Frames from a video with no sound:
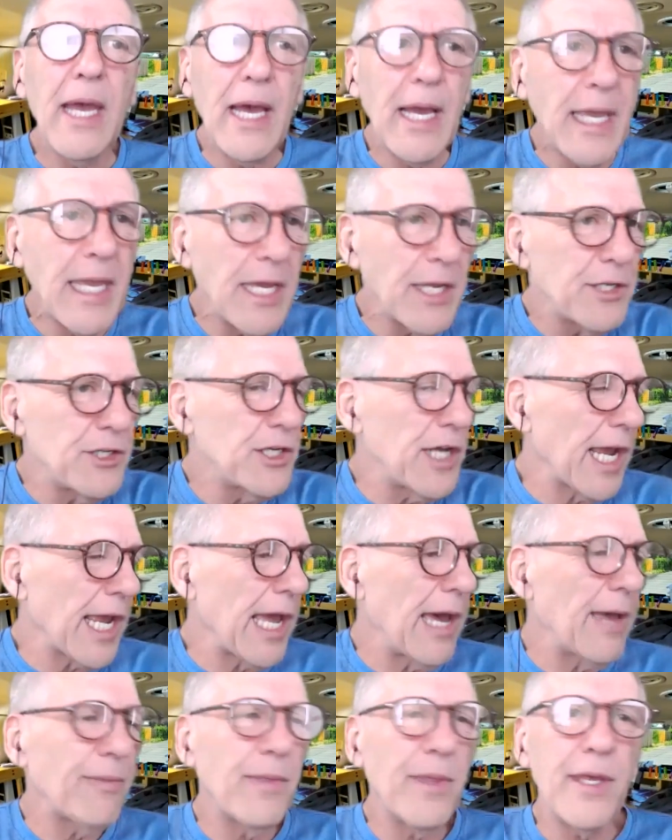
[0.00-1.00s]
Again,
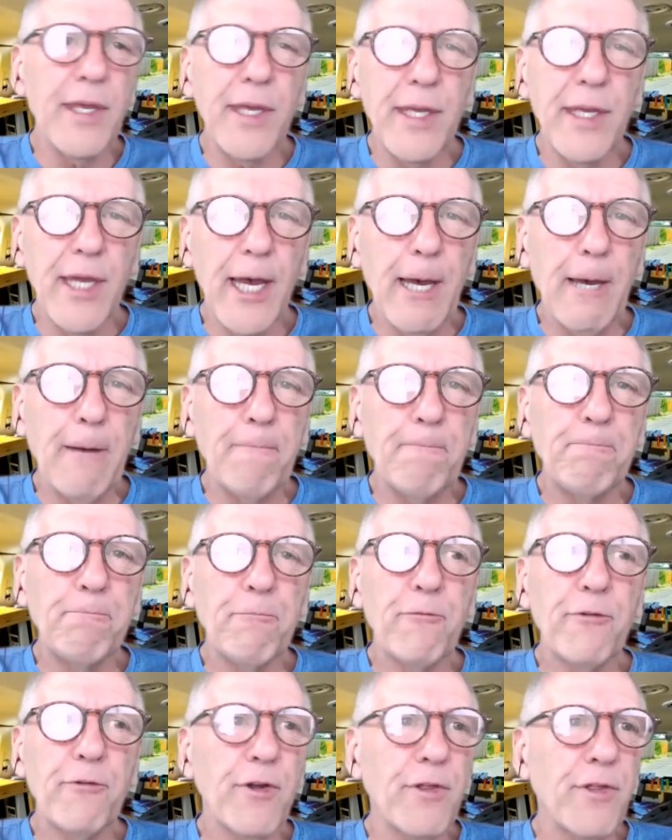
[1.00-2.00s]
check out the
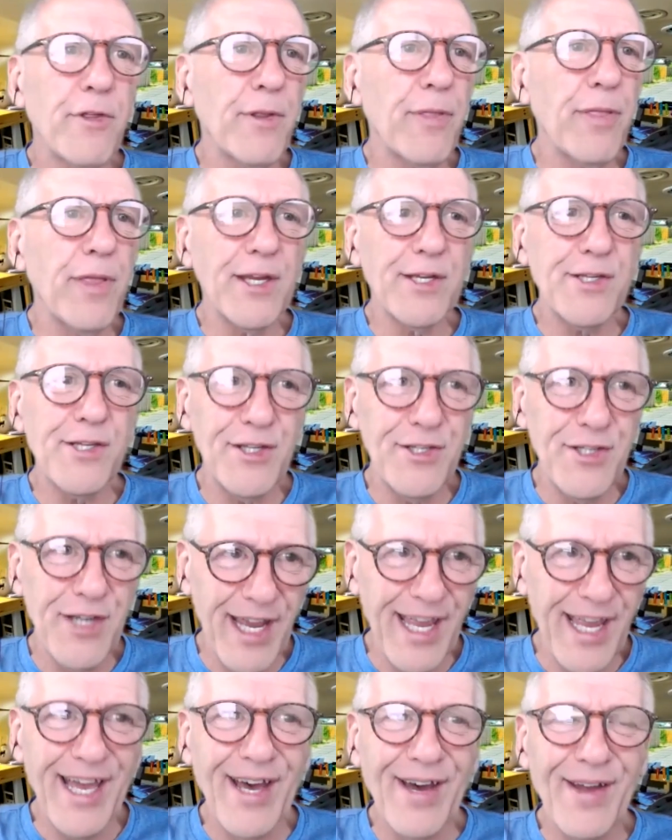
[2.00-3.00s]
further things to
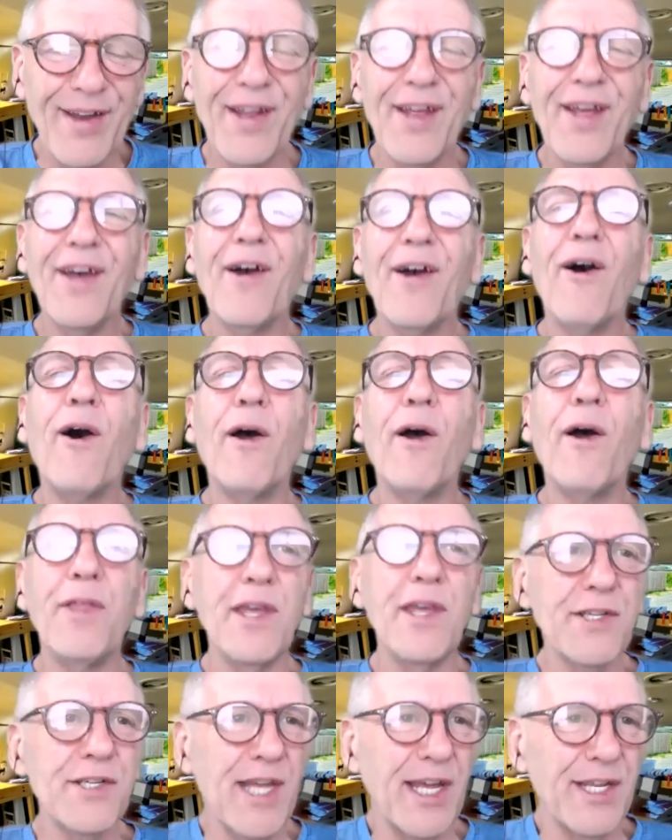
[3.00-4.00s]
check out are the
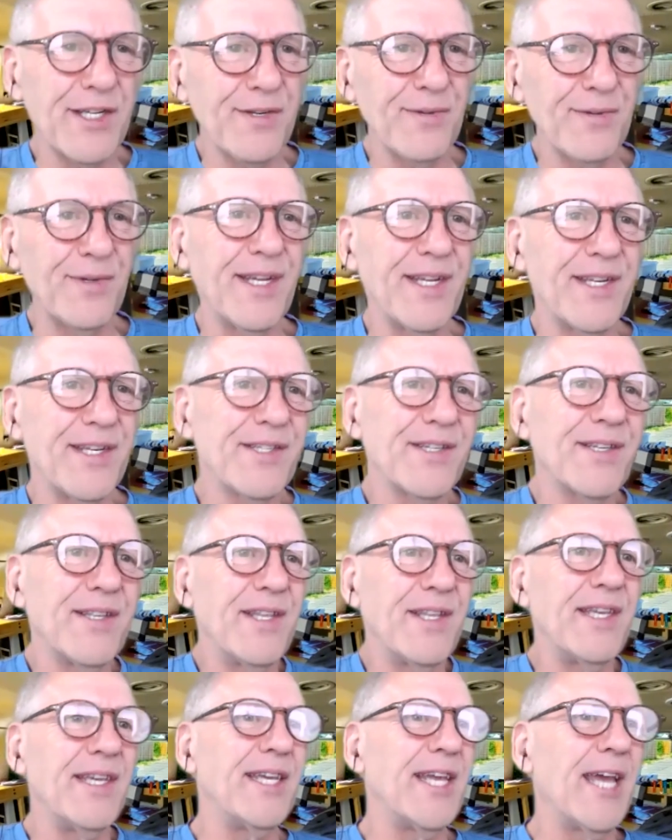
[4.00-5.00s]
accessories,
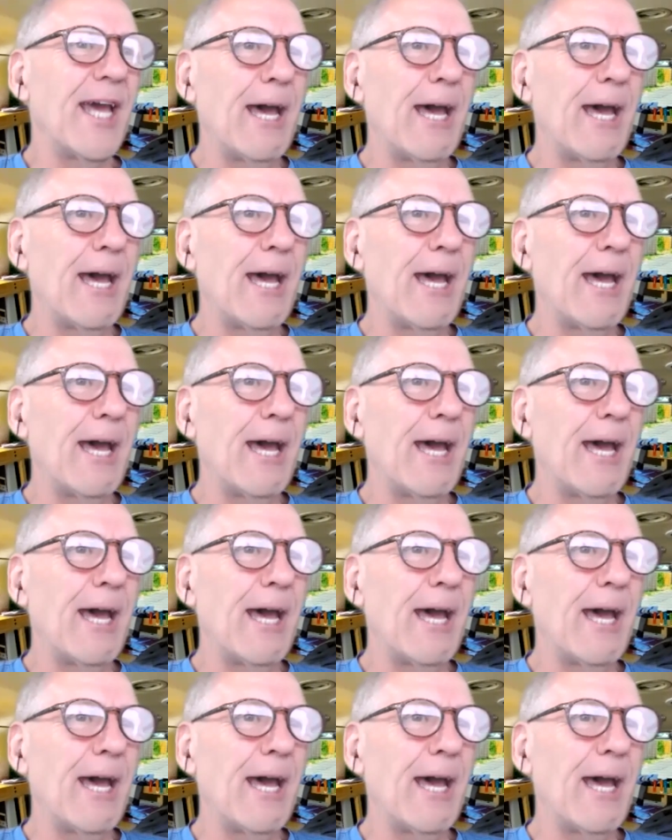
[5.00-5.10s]
the